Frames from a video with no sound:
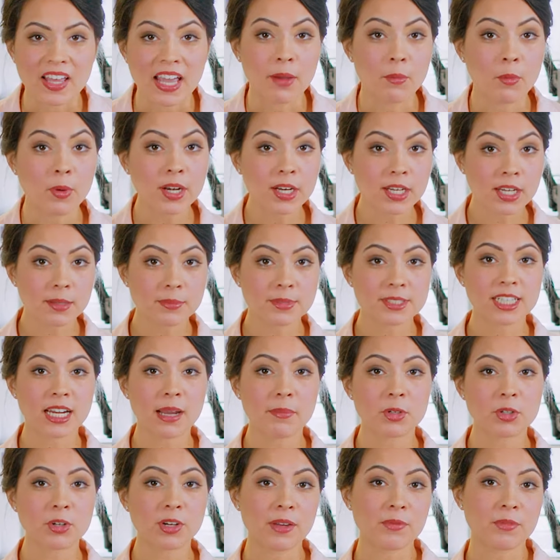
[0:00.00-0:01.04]
And when it comes time
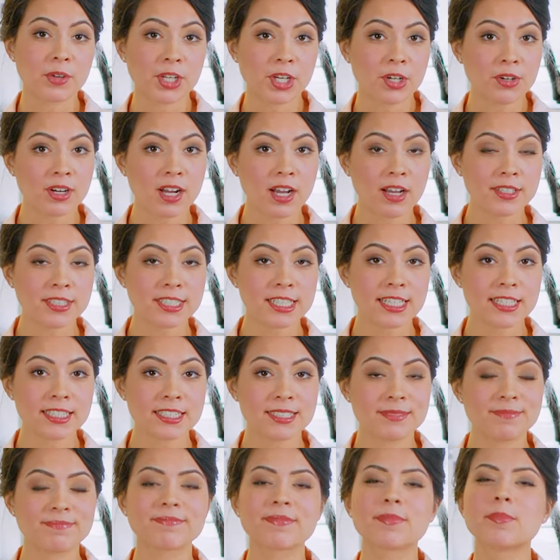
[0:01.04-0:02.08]
to create video content,
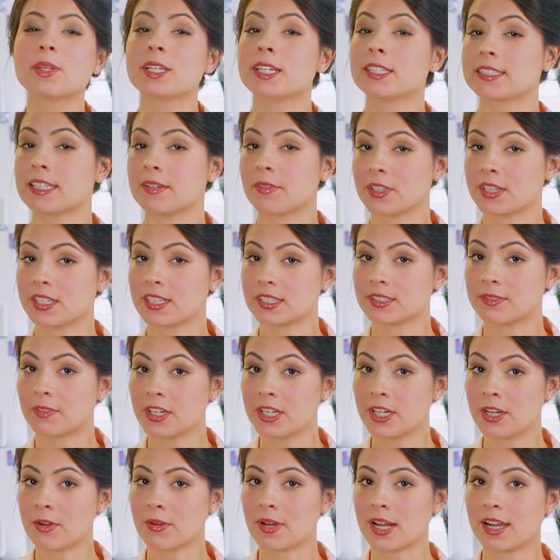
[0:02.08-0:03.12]
because everything's
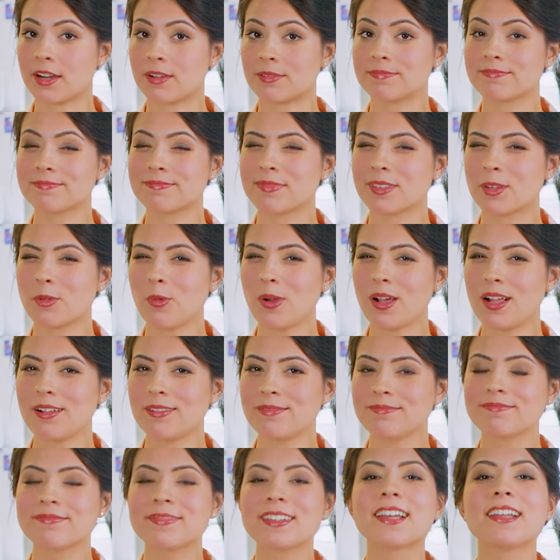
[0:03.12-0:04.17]
video now, well,
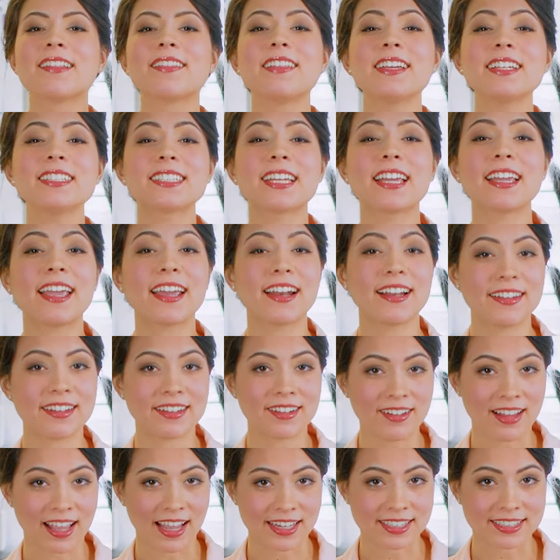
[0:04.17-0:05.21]
things can get a
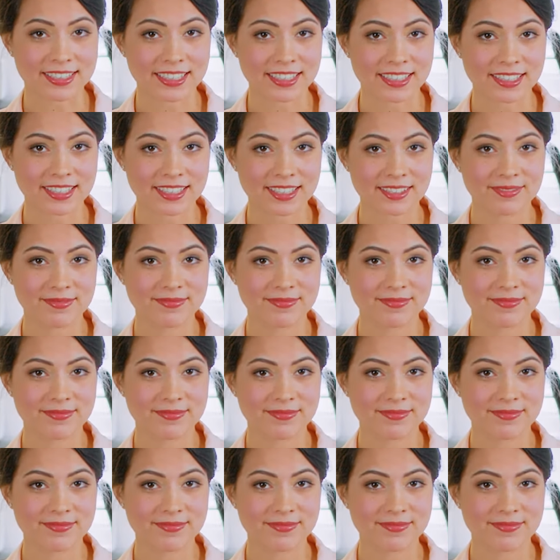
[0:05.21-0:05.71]
little hectic.